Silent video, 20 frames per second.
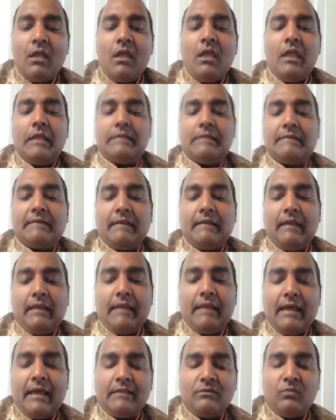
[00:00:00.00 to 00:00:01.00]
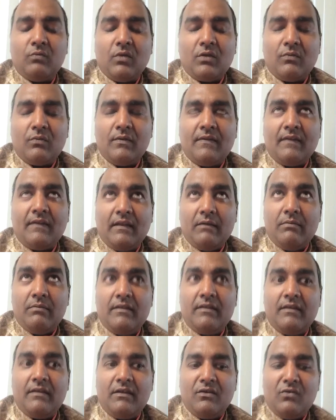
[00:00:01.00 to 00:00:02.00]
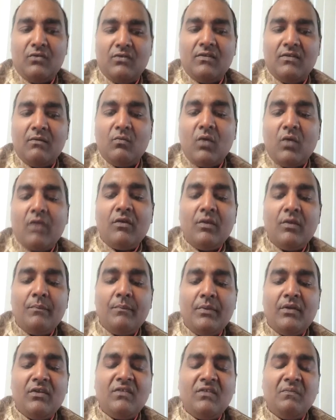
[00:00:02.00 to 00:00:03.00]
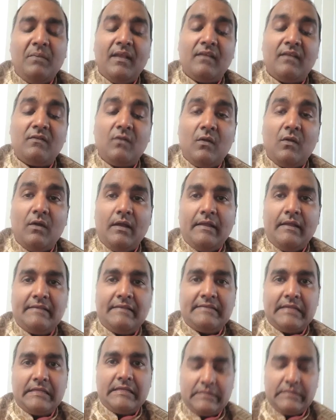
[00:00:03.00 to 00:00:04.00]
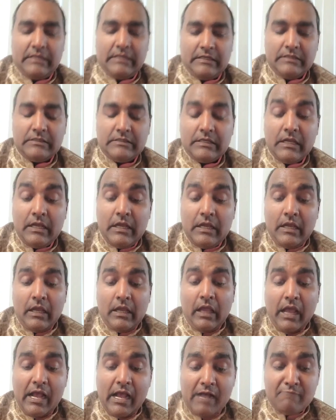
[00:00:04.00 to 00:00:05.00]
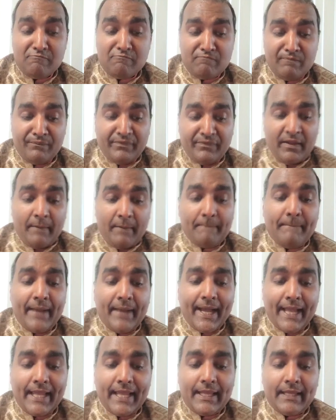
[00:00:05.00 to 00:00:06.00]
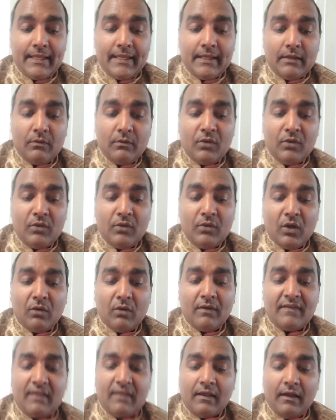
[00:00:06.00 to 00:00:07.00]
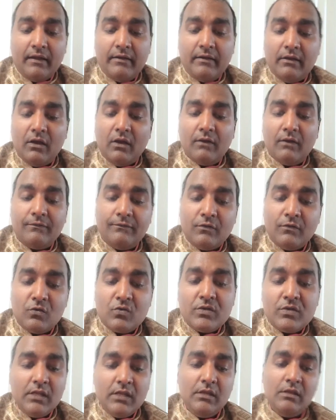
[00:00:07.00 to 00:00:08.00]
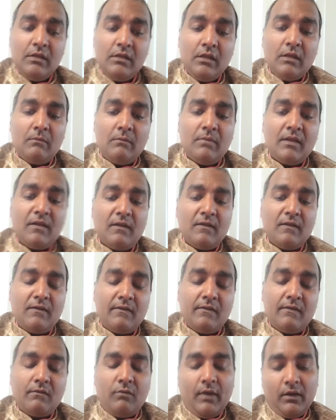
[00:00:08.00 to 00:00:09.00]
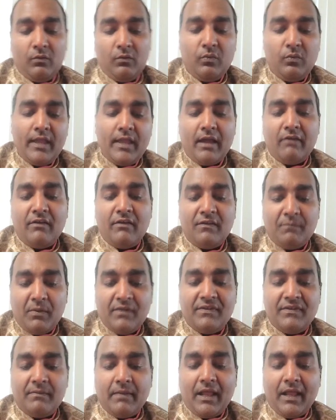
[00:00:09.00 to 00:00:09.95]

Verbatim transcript: It's, that's what we celebrate in Hinduism, where we pay respects to our ancestors. Um, by, we always say, anna food, because, well, we are responsible.